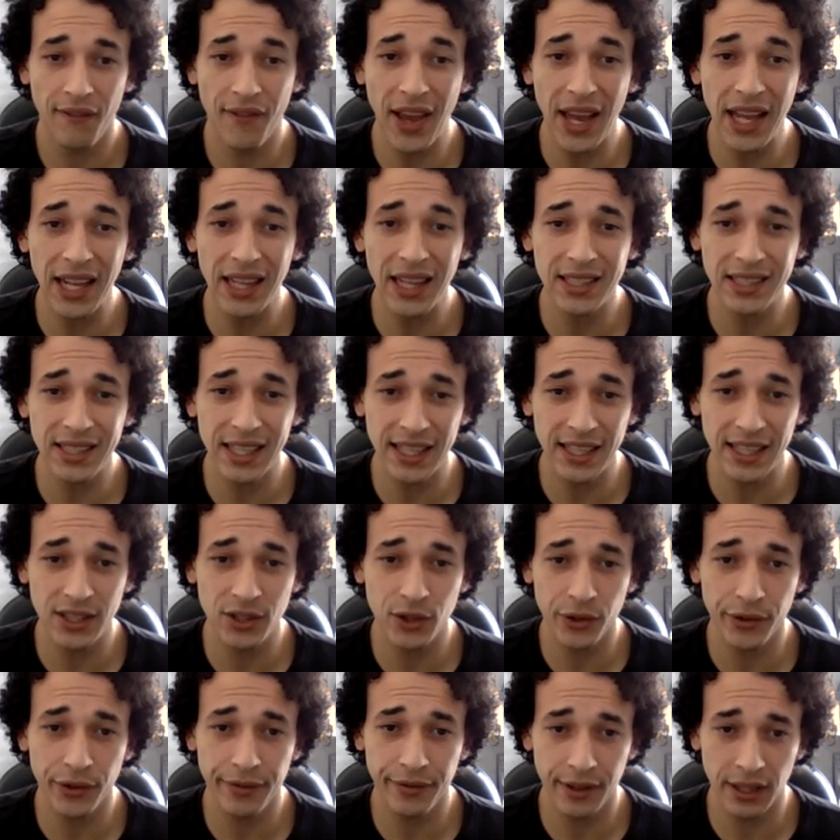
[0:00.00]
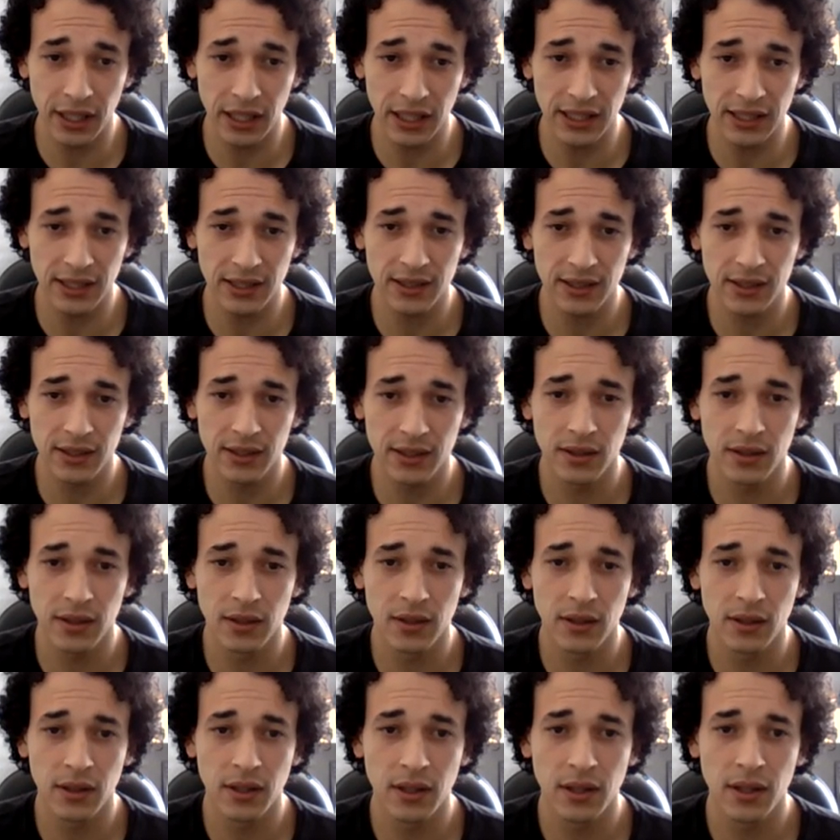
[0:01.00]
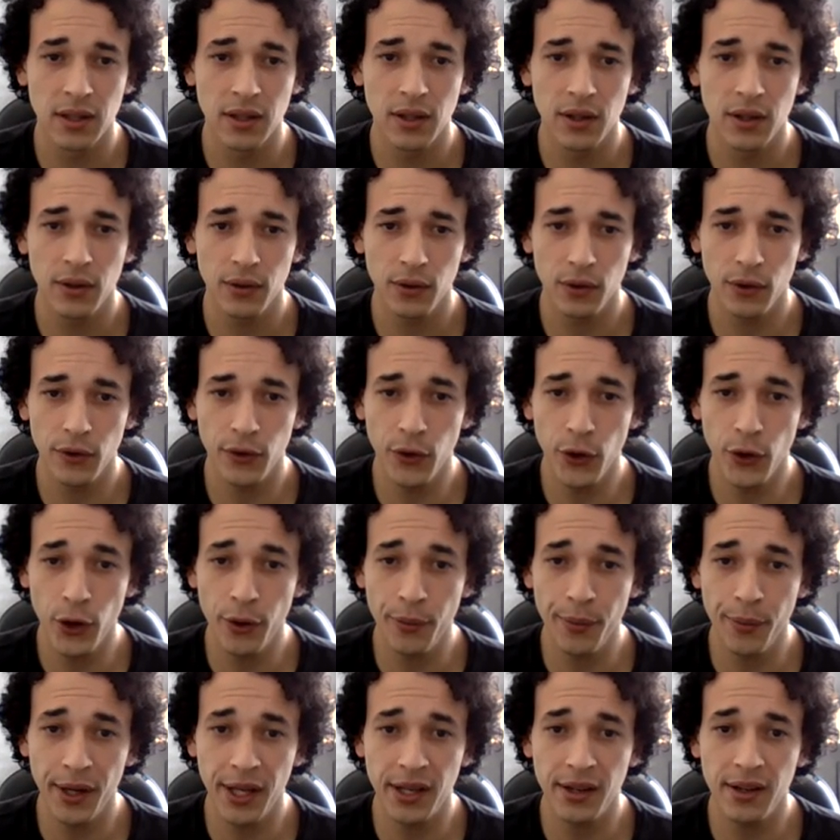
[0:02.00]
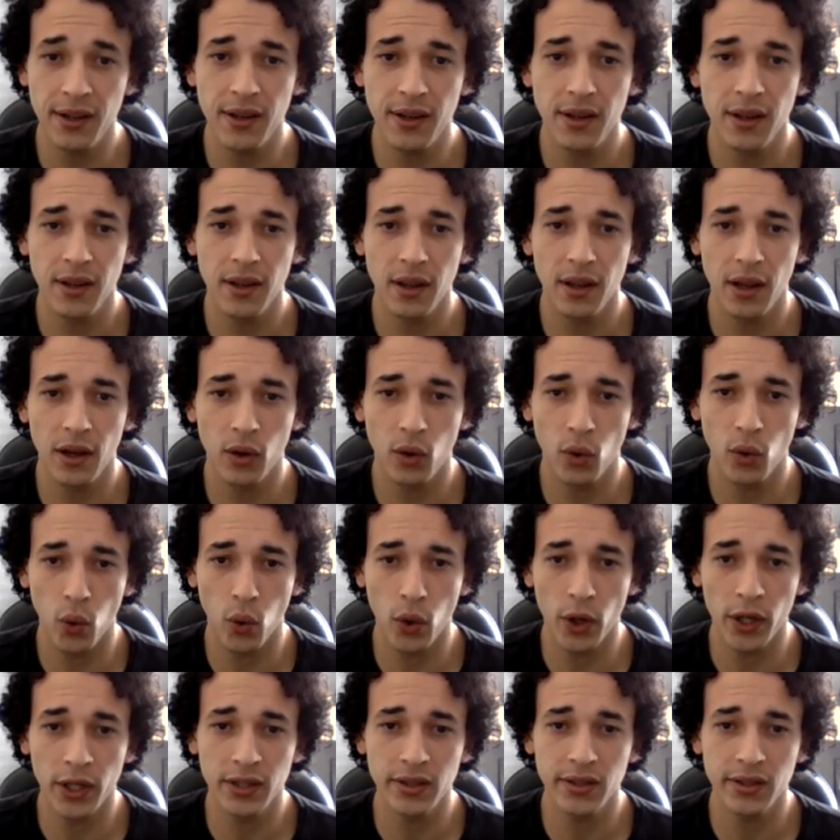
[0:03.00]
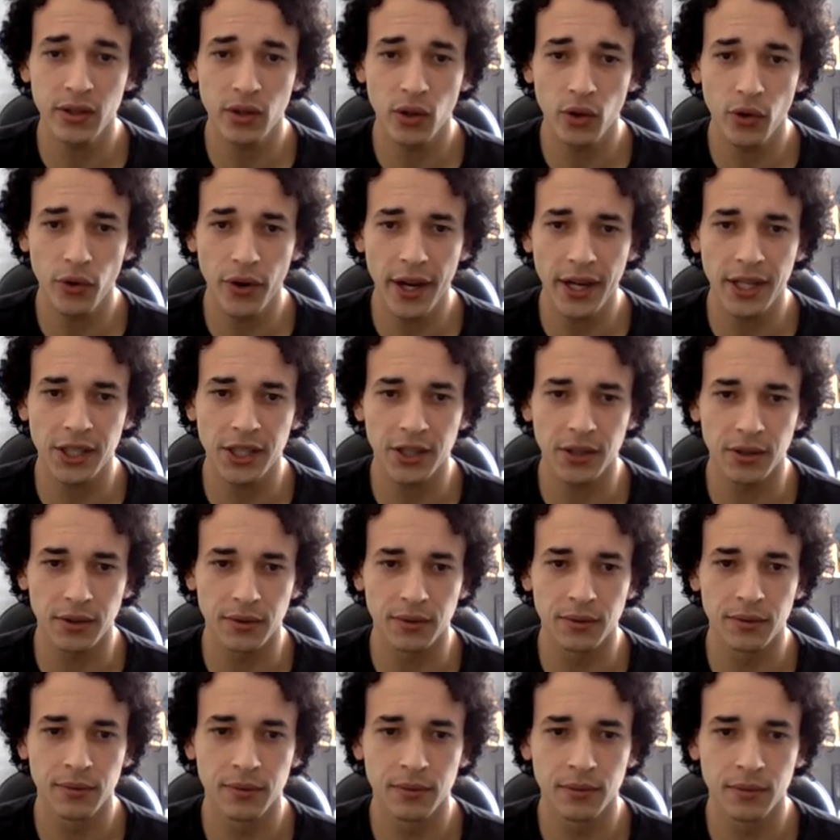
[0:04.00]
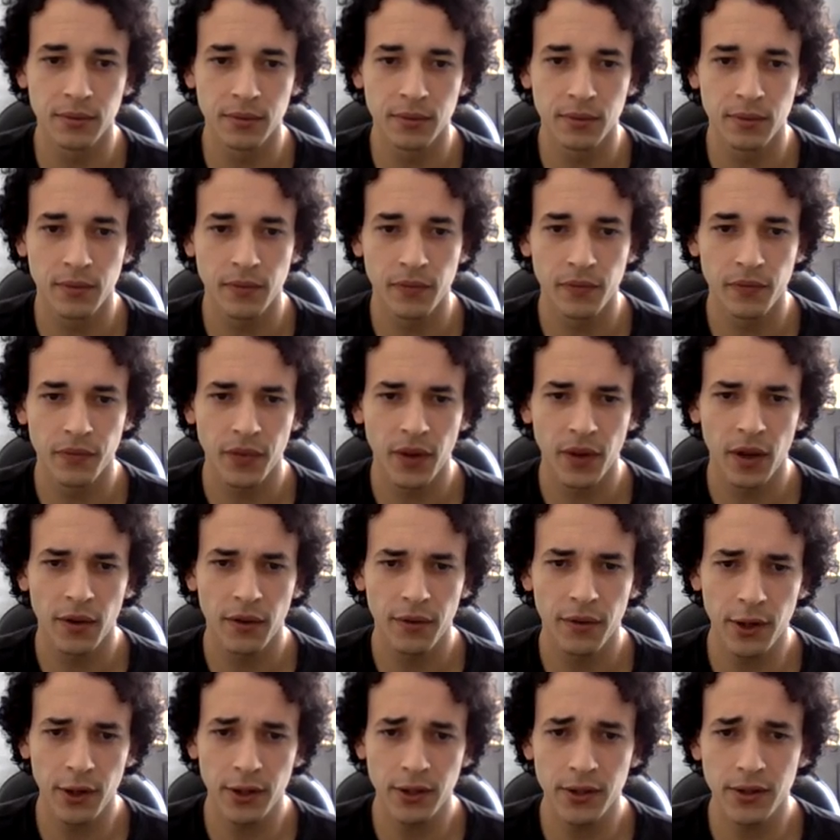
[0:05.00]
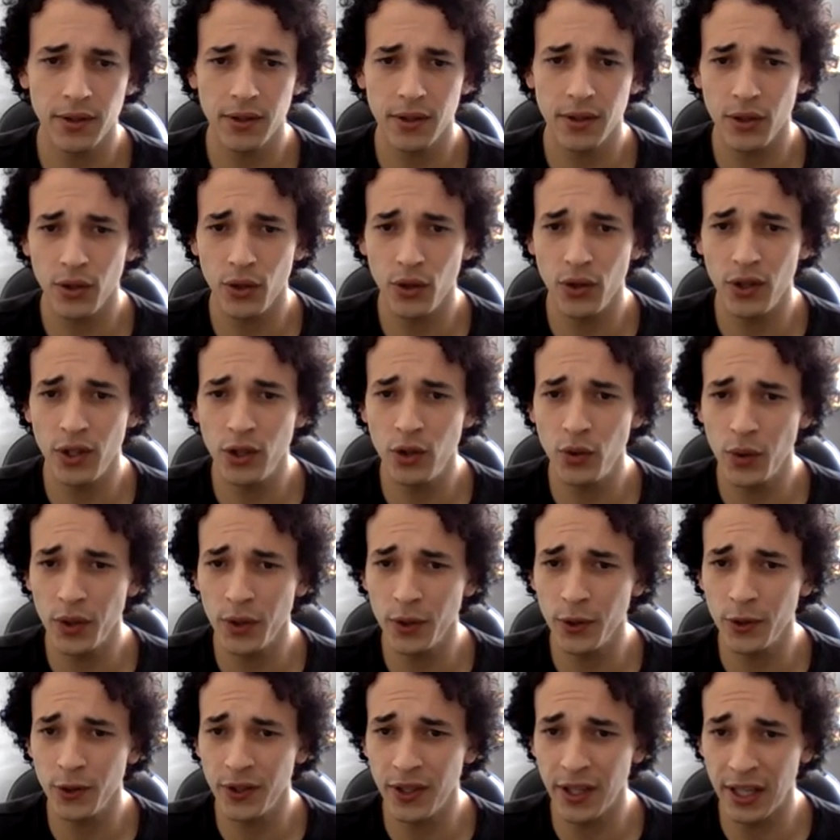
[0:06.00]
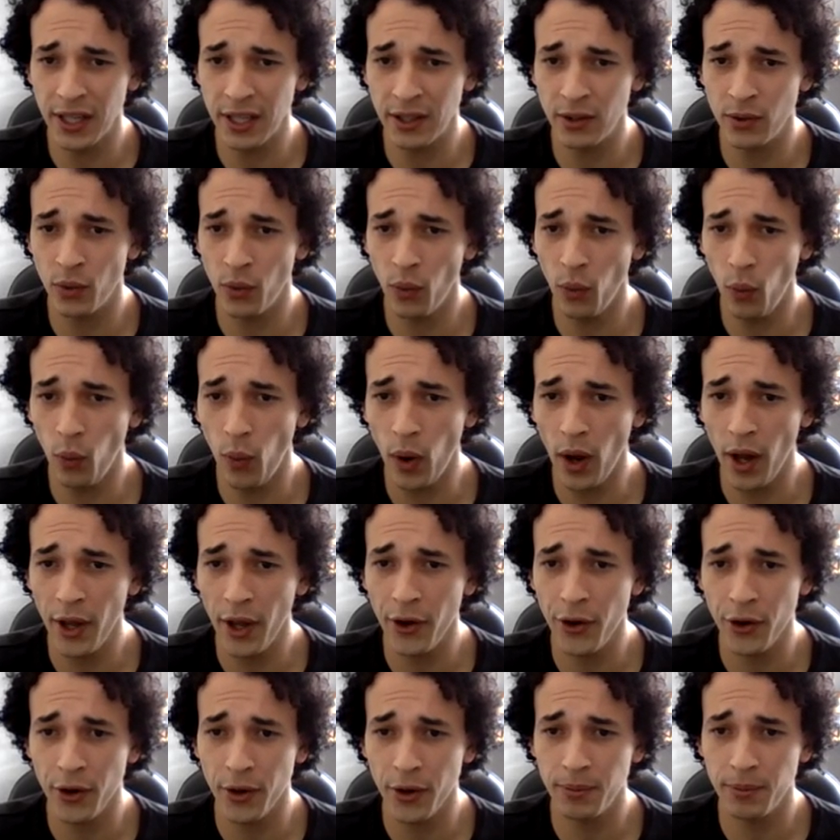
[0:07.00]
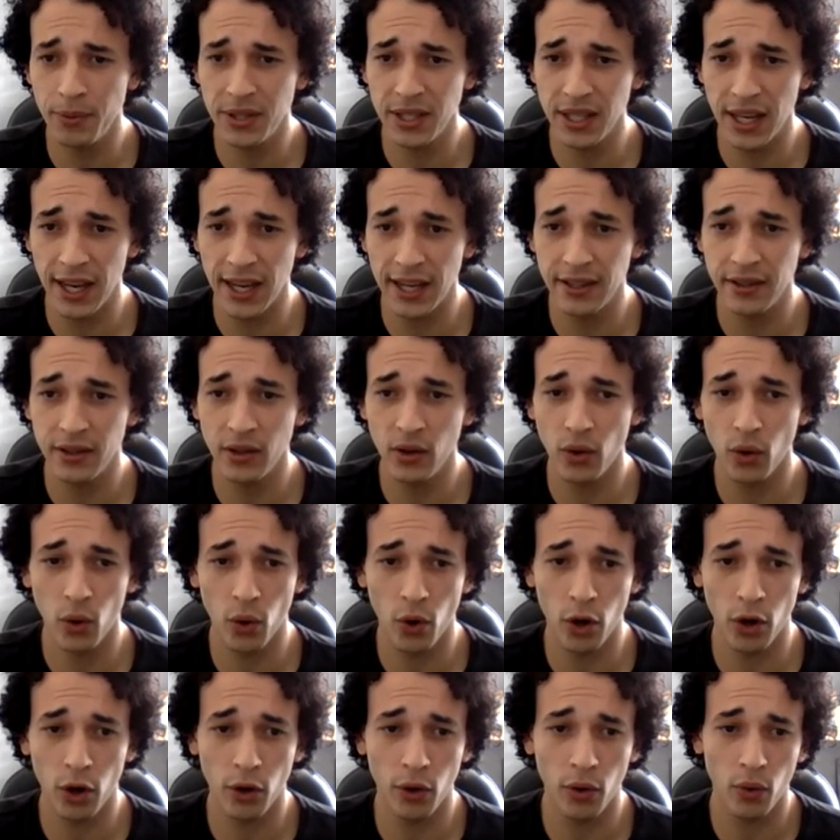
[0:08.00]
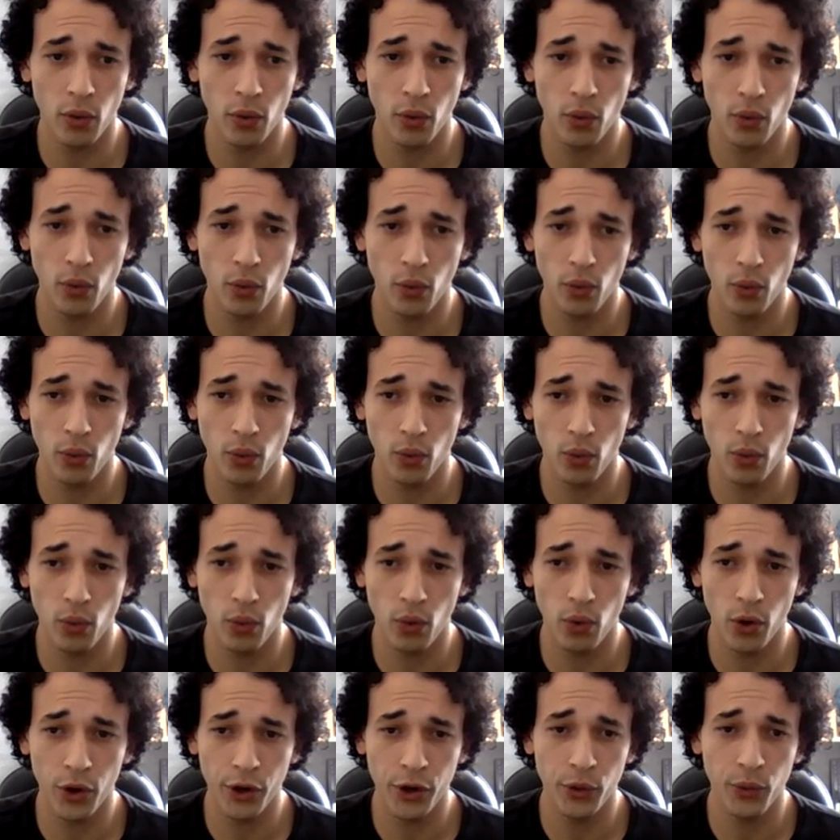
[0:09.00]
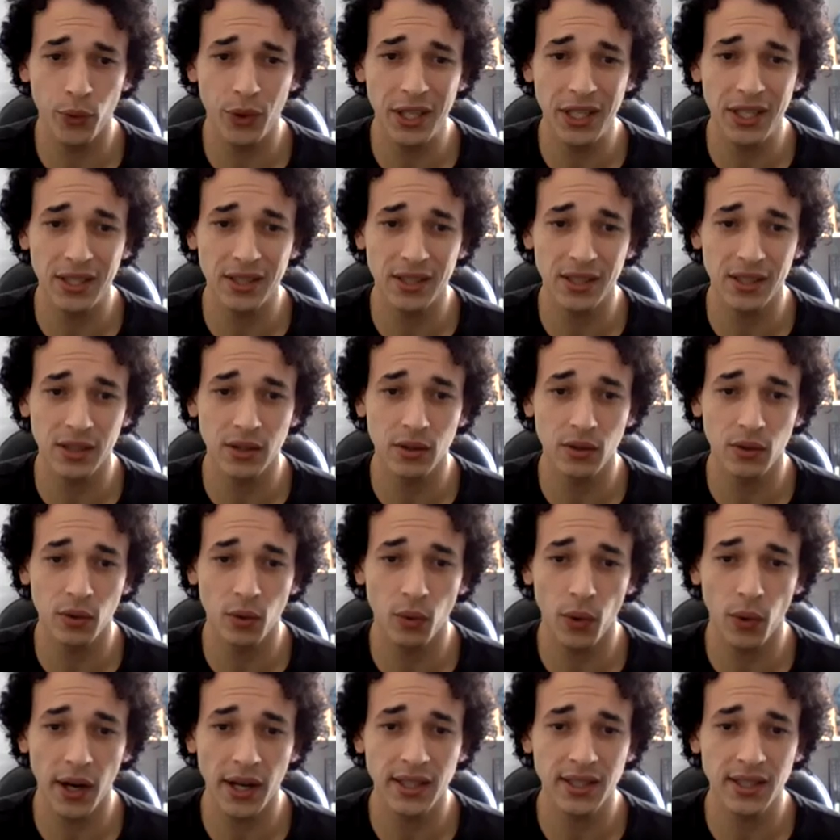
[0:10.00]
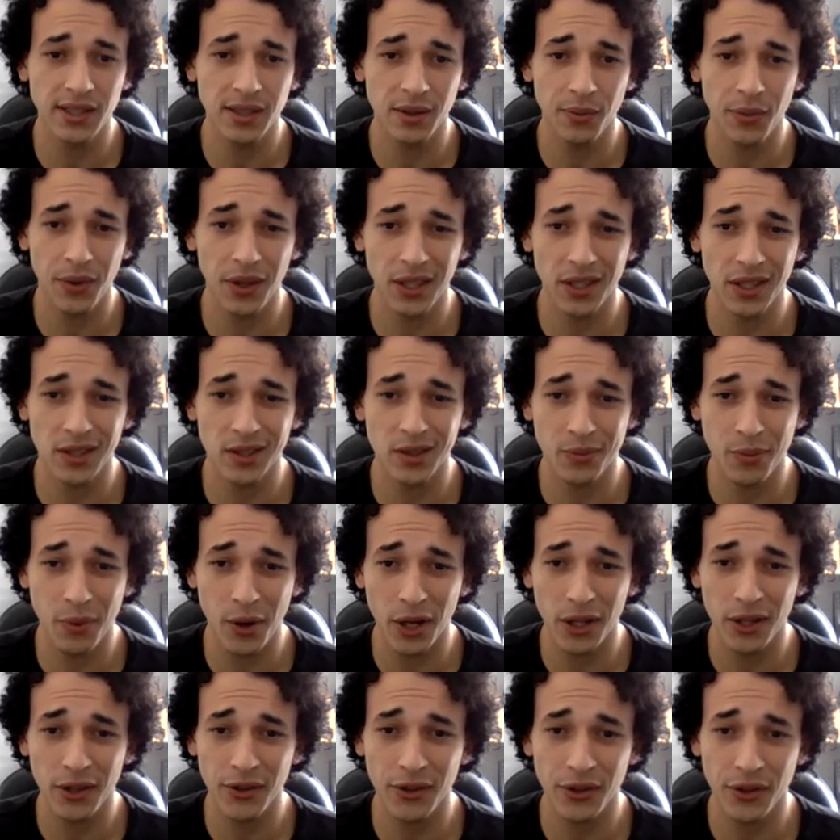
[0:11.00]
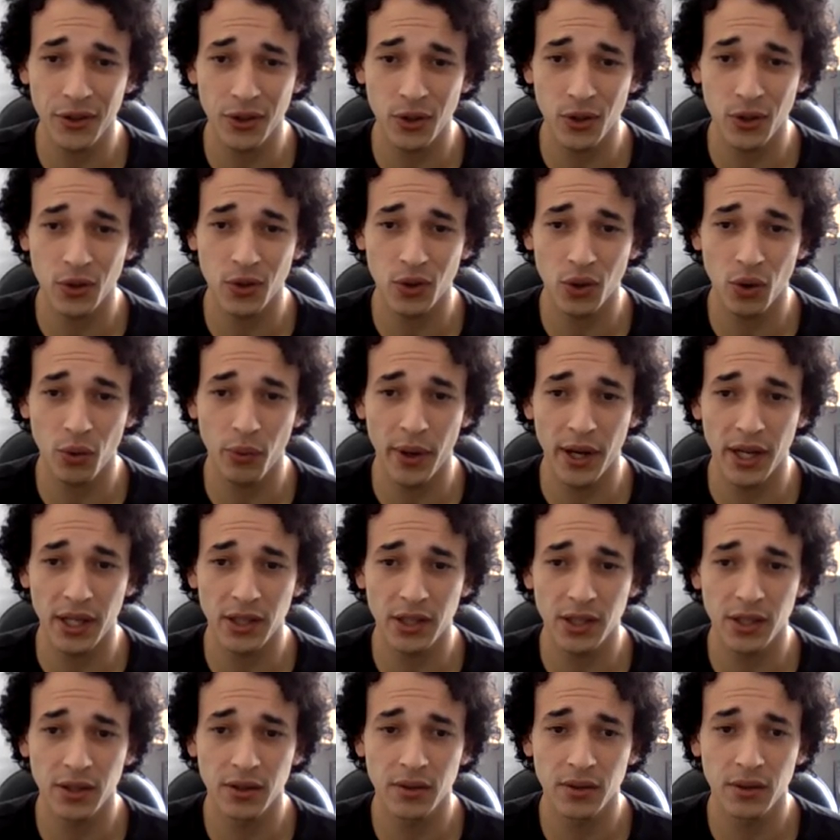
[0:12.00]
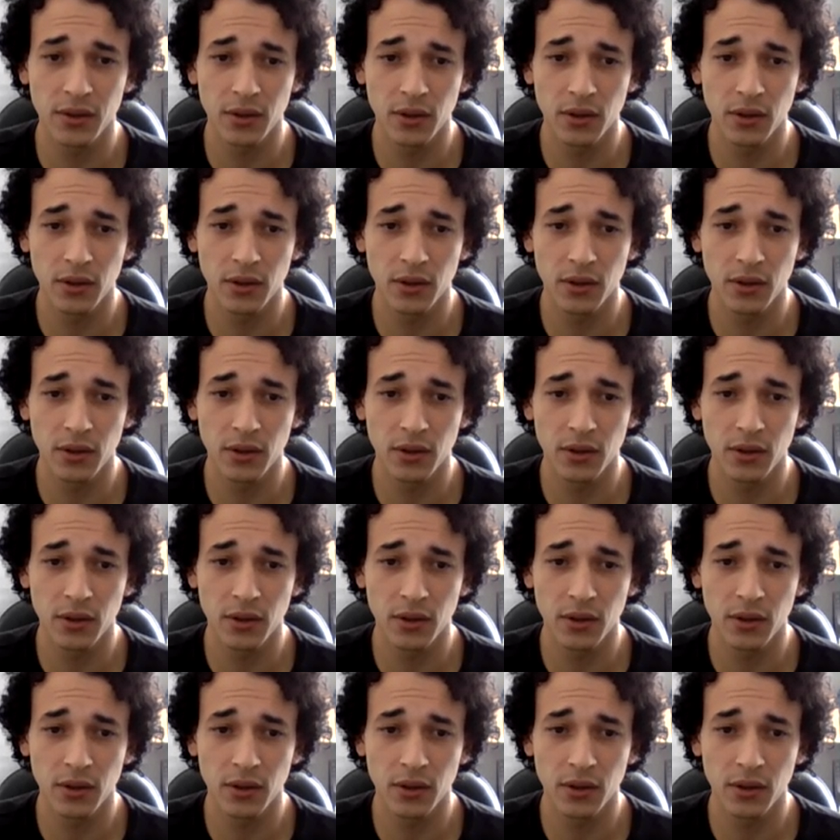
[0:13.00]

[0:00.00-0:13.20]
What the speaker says: Validate your feelings. Determine a course correction. First, you need to understand why you're upset or the reason why something is bothering you so much.